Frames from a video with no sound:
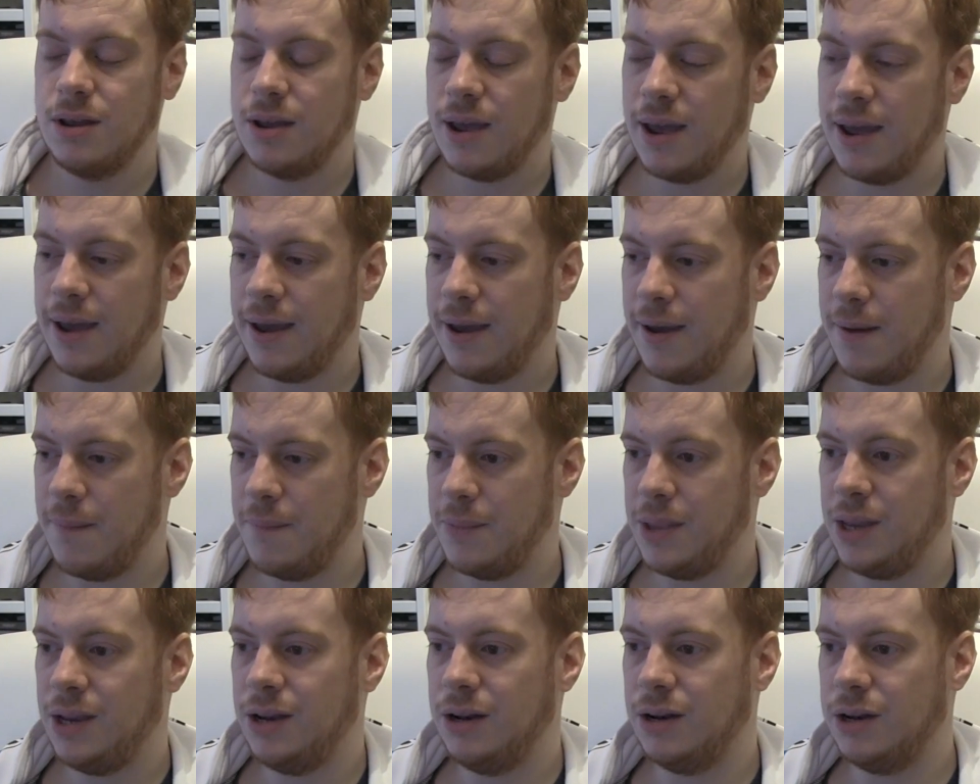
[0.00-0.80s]

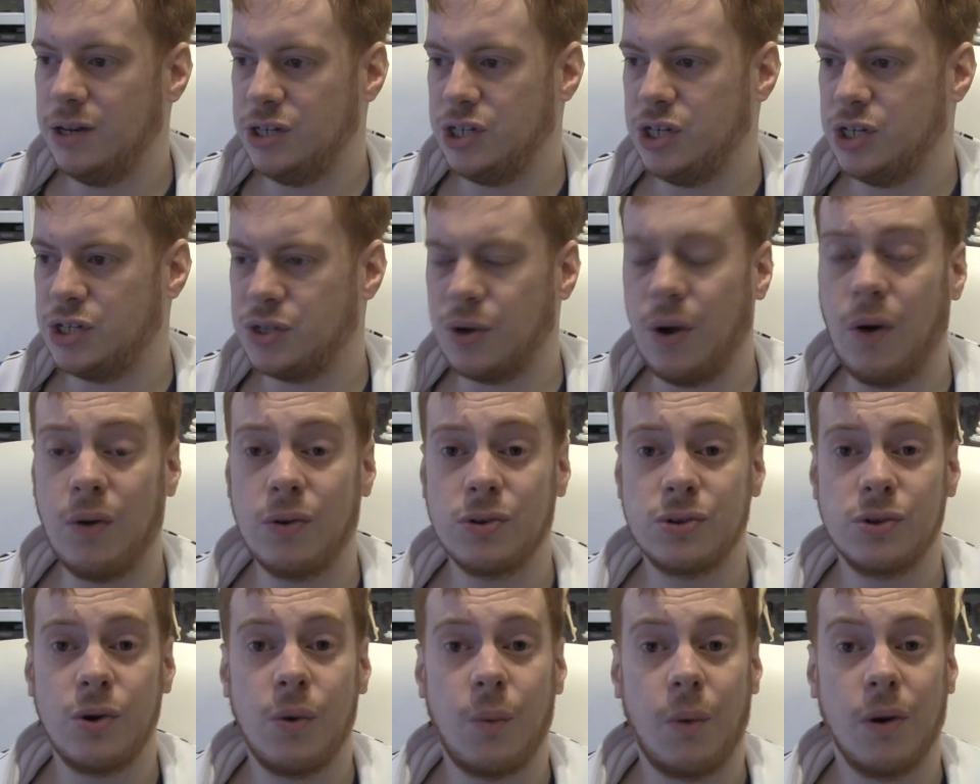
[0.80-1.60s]
um, English it's
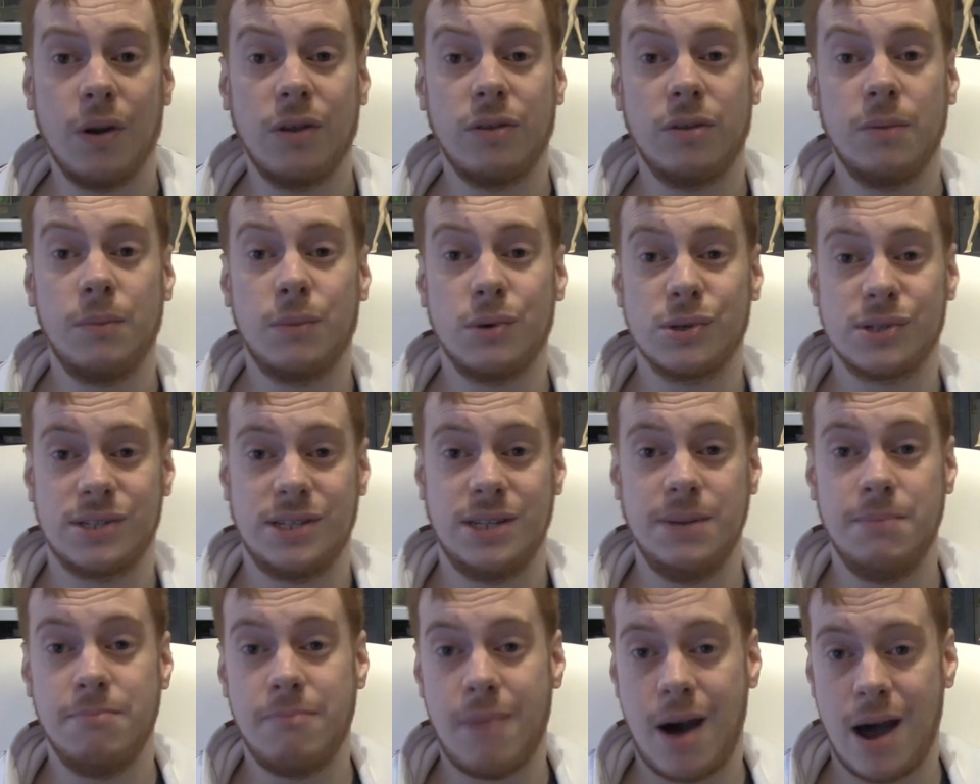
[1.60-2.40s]
also one of the most
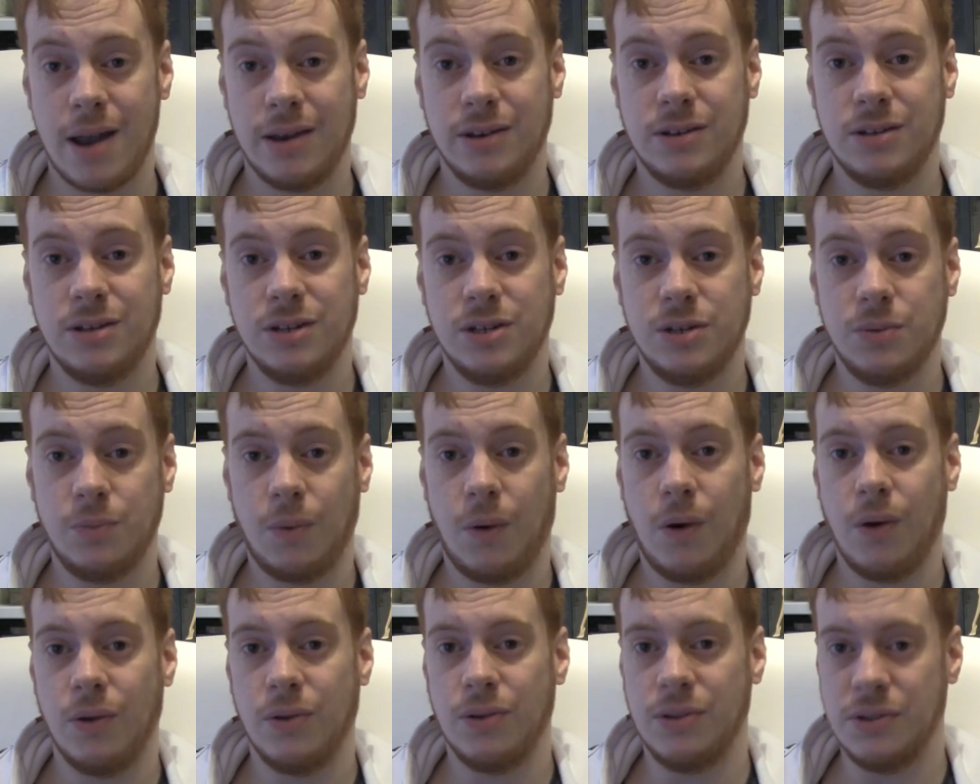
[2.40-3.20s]
demanded
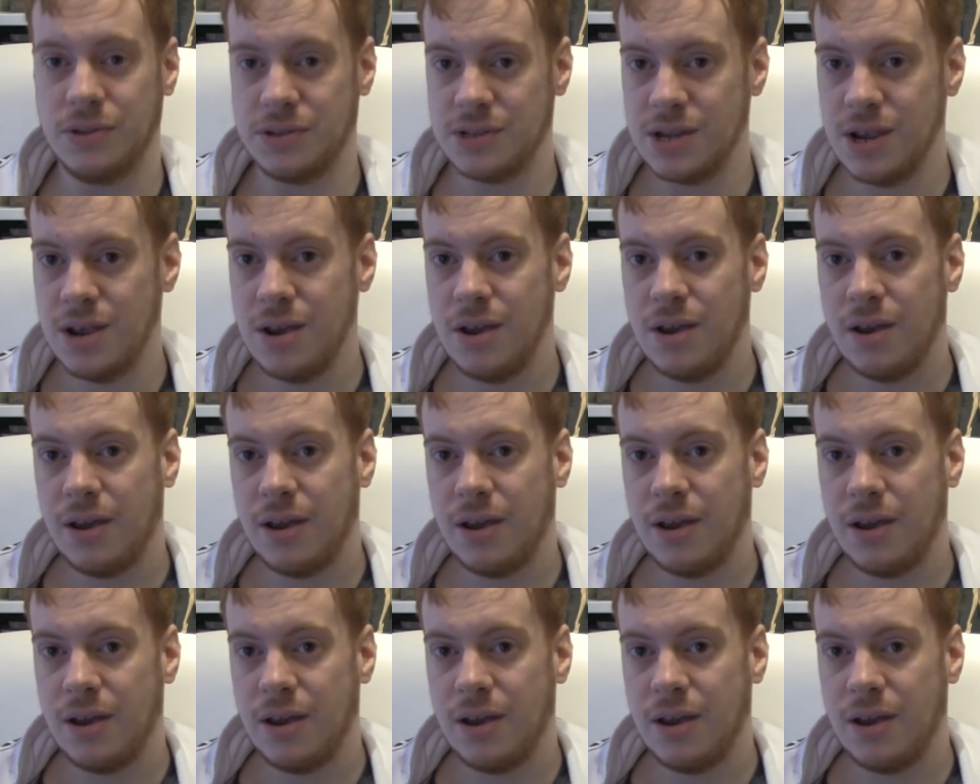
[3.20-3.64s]
ones